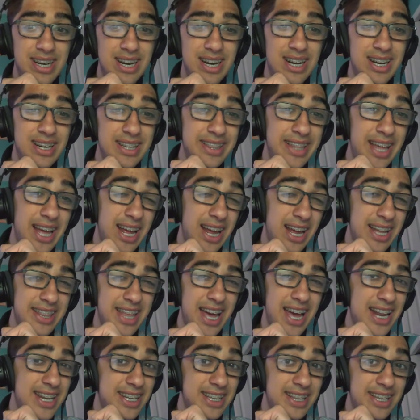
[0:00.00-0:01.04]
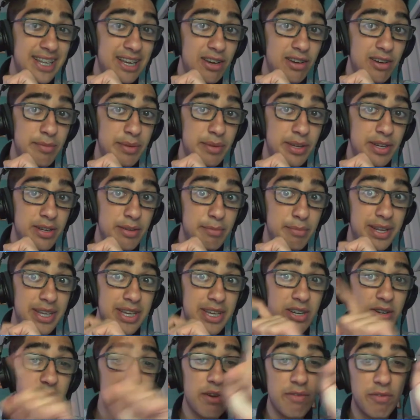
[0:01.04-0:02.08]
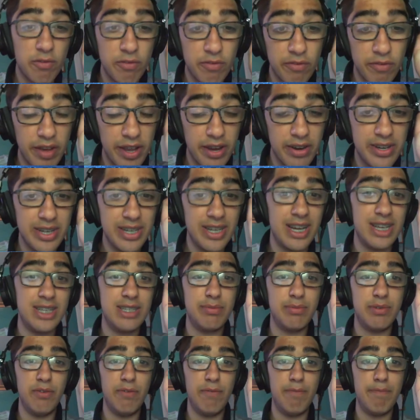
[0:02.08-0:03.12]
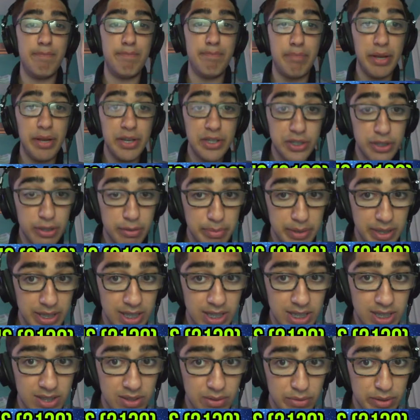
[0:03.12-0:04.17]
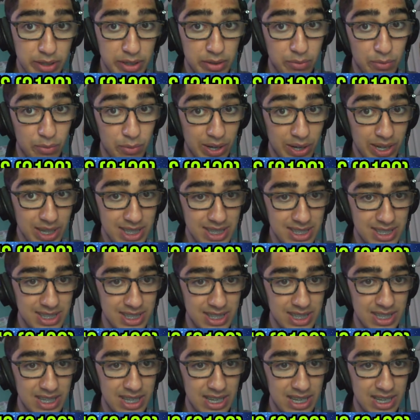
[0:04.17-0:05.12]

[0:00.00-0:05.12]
that I didn't think could be good. But here you have a very nice move. Bishop e3. What?